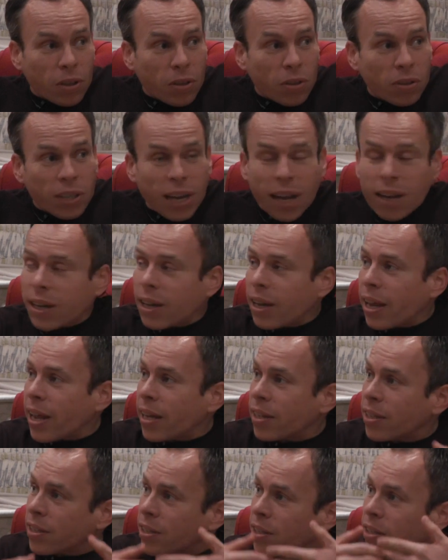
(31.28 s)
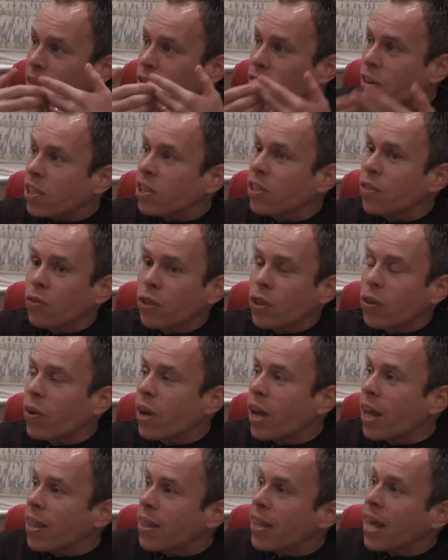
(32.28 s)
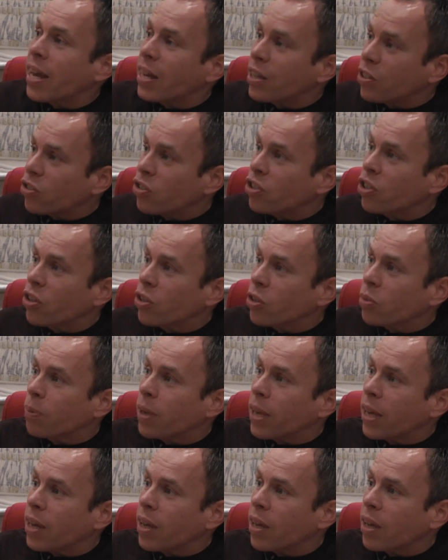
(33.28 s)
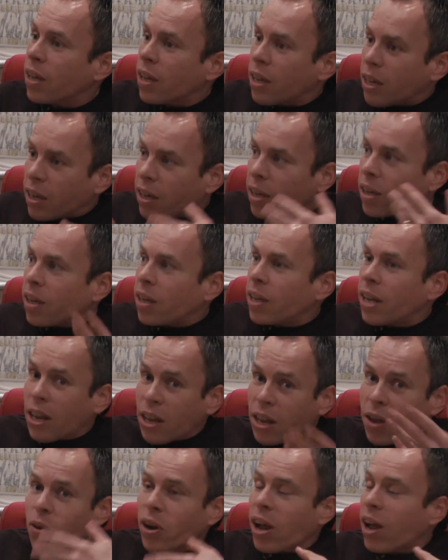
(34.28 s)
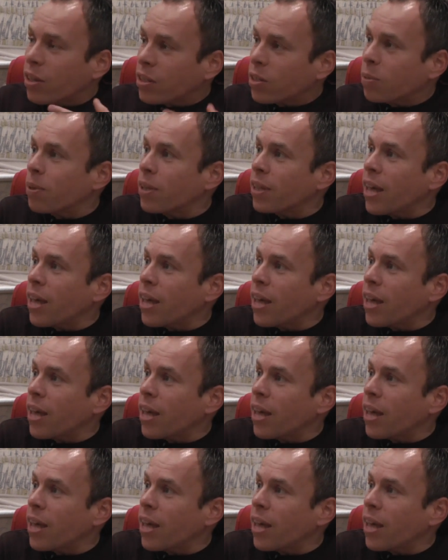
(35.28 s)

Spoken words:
Look down the lens. Address the viewer, and then introduce me, and then they'll cut to me.